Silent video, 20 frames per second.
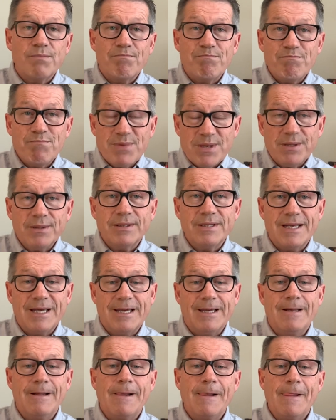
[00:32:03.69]

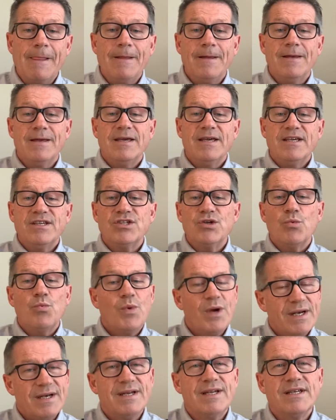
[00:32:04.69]
building, is a
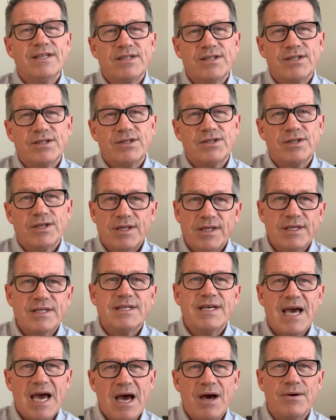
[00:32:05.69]
witness to the
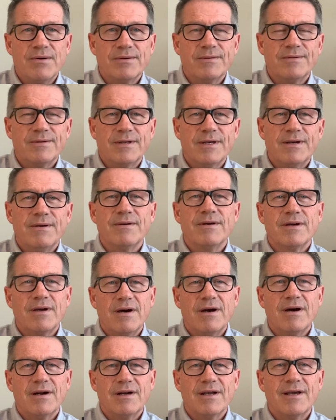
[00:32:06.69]
town here in
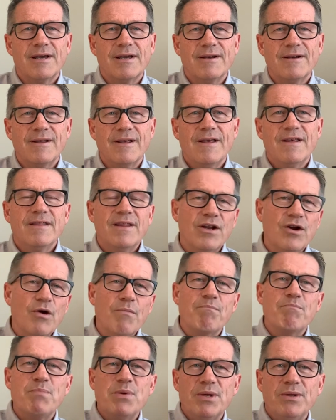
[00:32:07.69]
Cardigan, that our
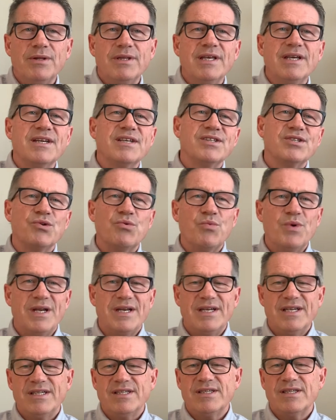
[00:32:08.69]
building is a
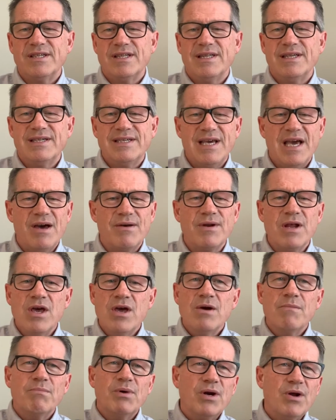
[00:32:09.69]
witness to the town.
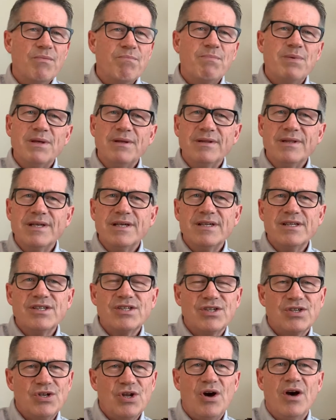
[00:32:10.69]
But our building's
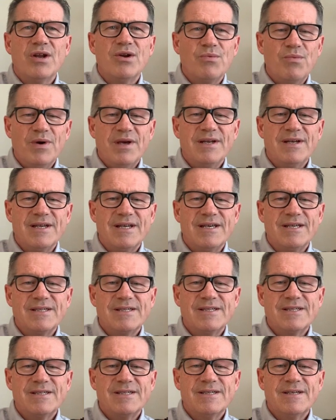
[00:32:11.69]
not a
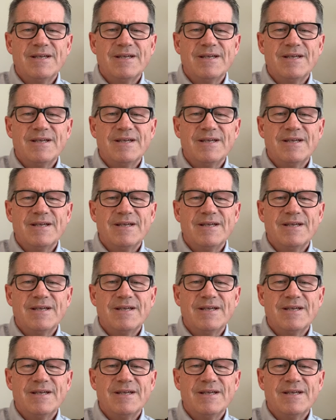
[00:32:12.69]
witness.